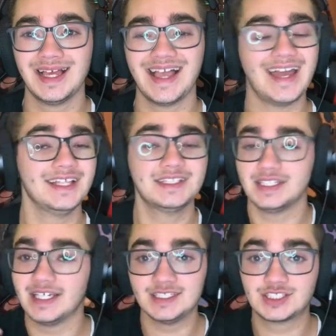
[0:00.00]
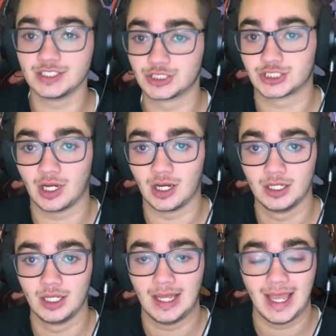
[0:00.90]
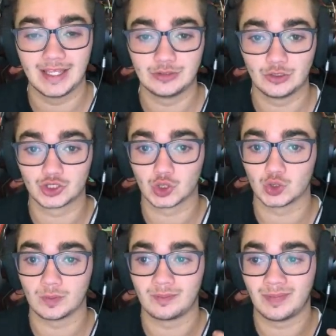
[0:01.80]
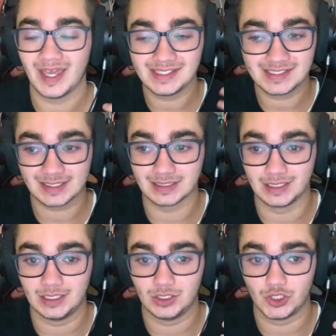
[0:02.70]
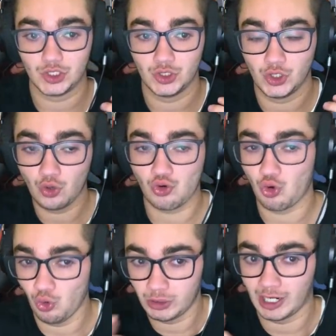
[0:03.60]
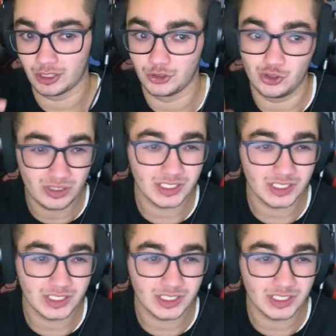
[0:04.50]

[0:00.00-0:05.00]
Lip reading: and it's an instant shot, and there's basically no cooldown on it. You can